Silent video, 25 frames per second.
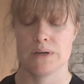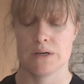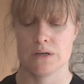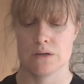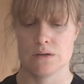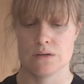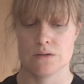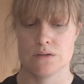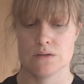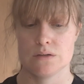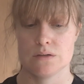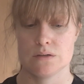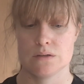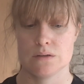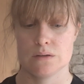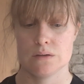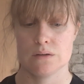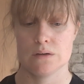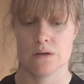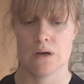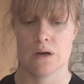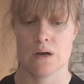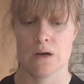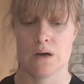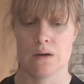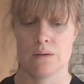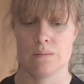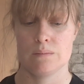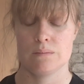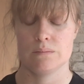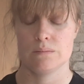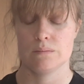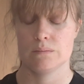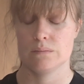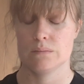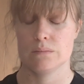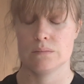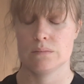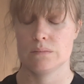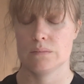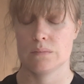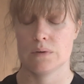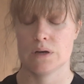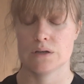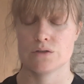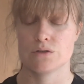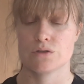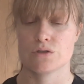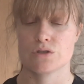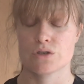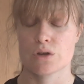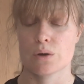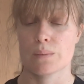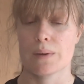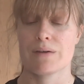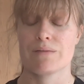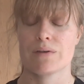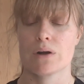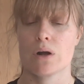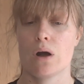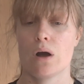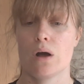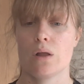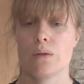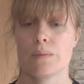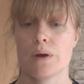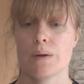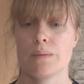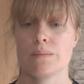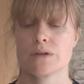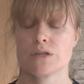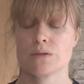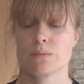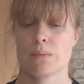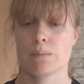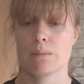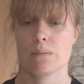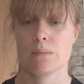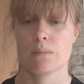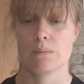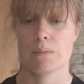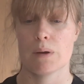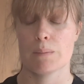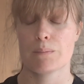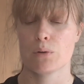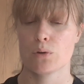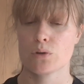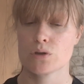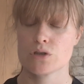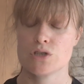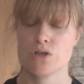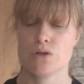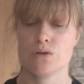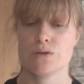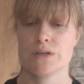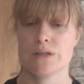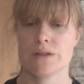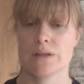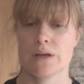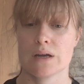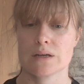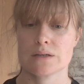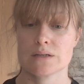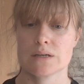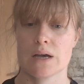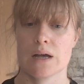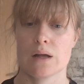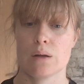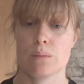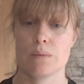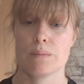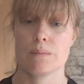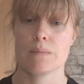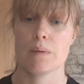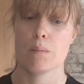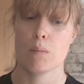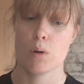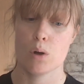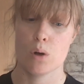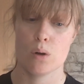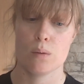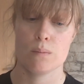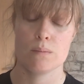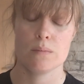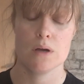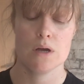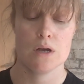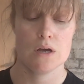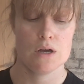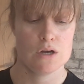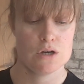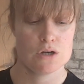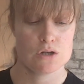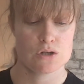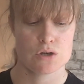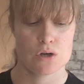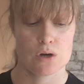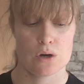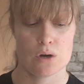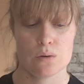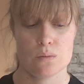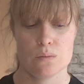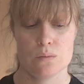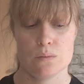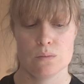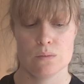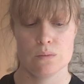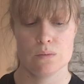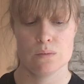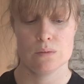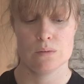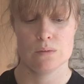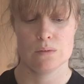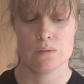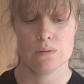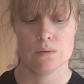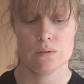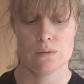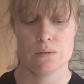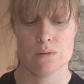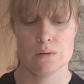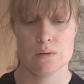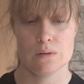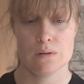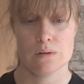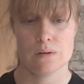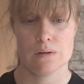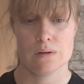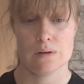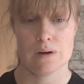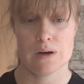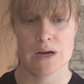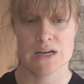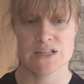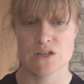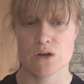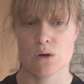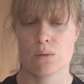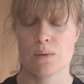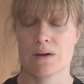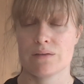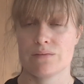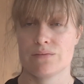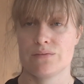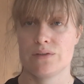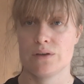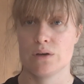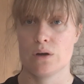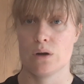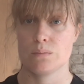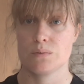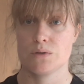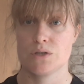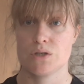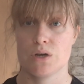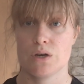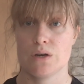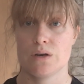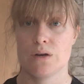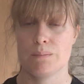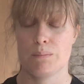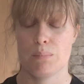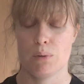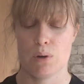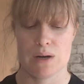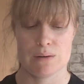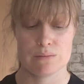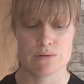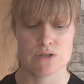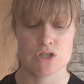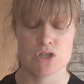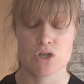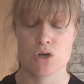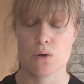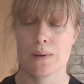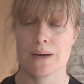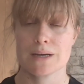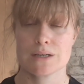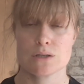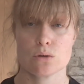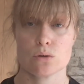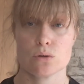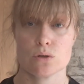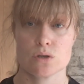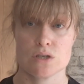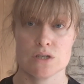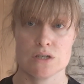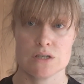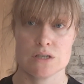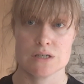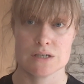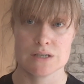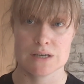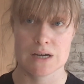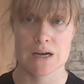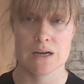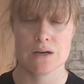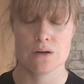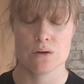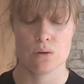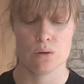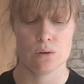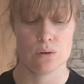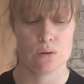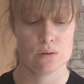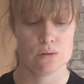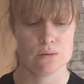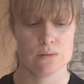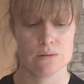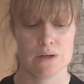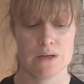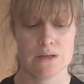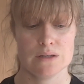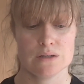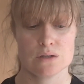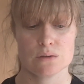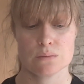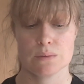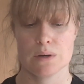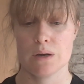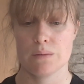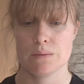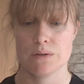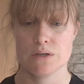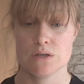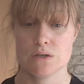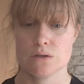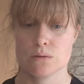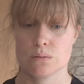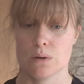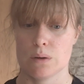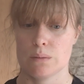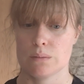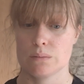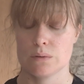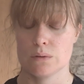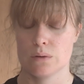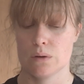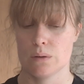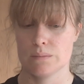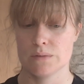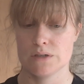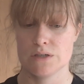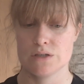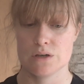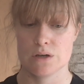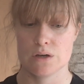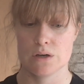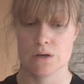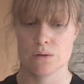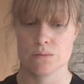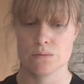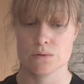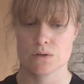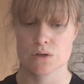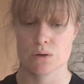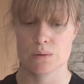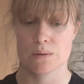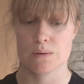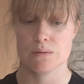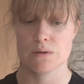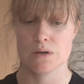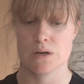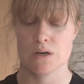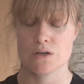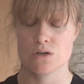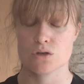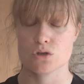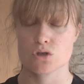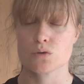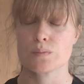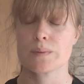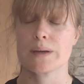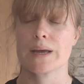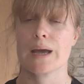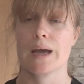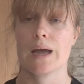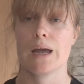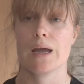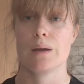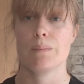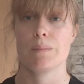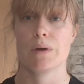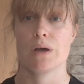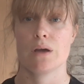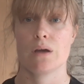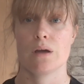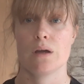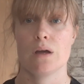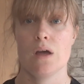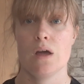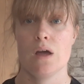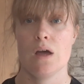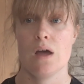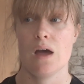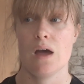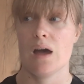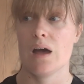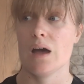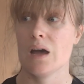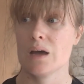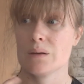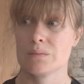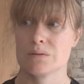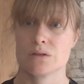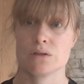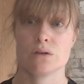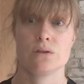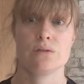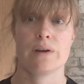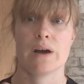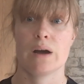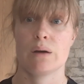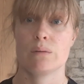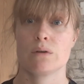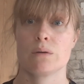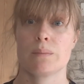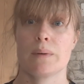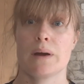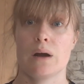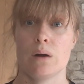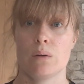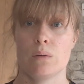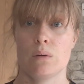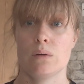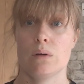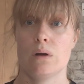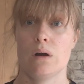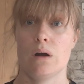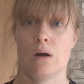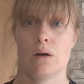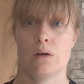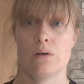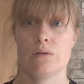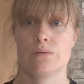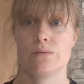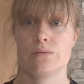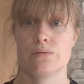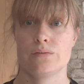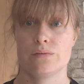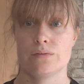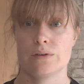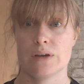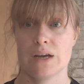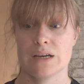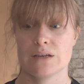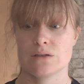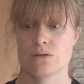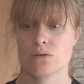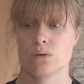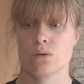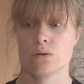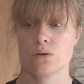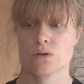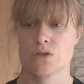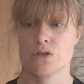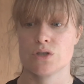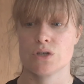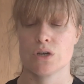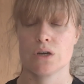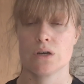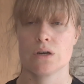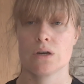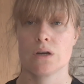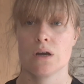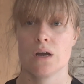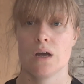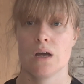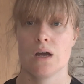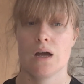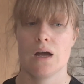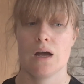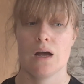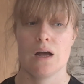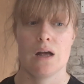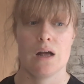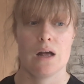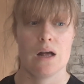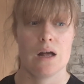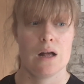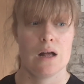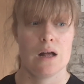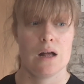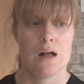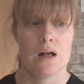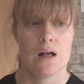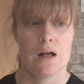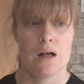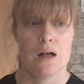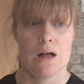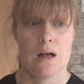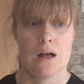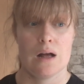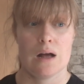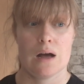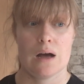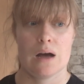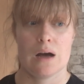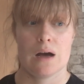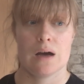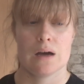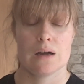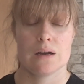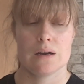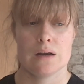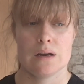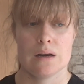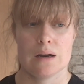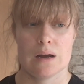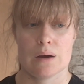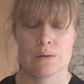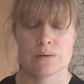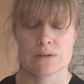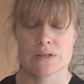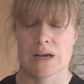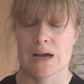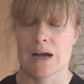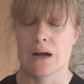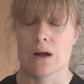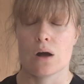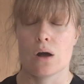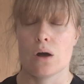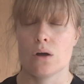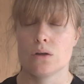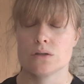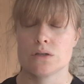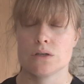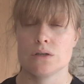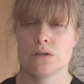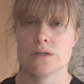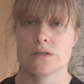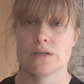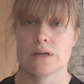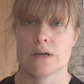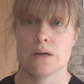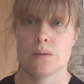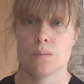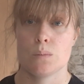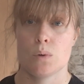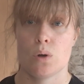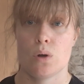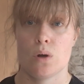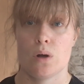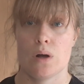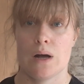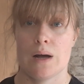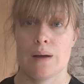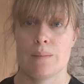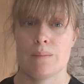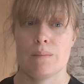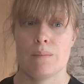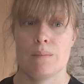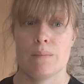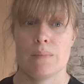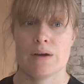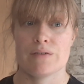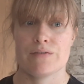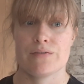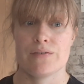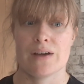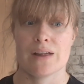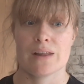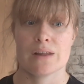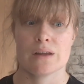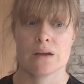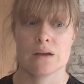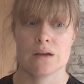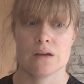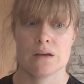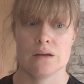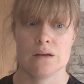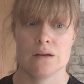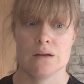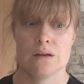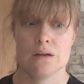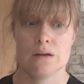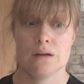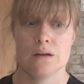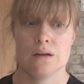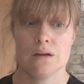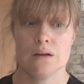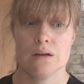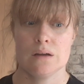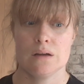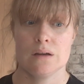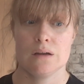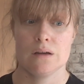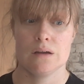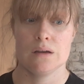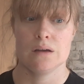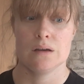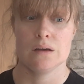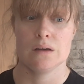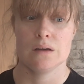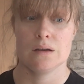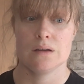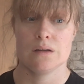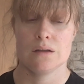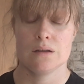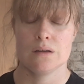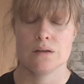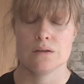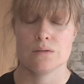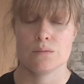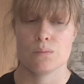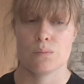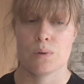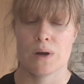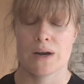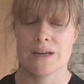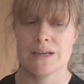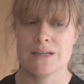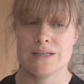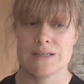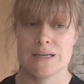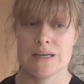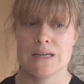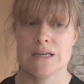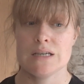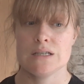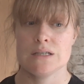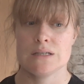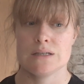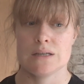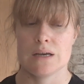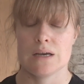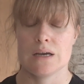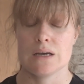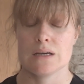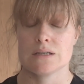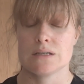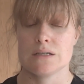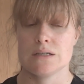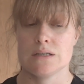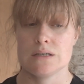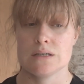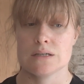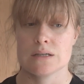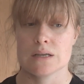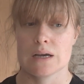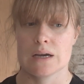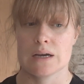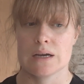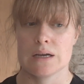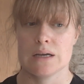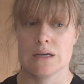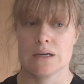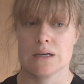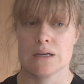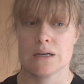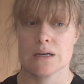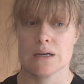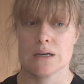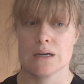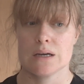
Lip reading: because I just don't have a car at the moment because my brother's using that to help with my mum. So I don't have the option, but I was too exhausted to cycle into it, which is what I would normally do. So it just became a absolute roundabout of exhaustion. And I was like, I can't do this anymore. And my fella, when he sees this, he's like,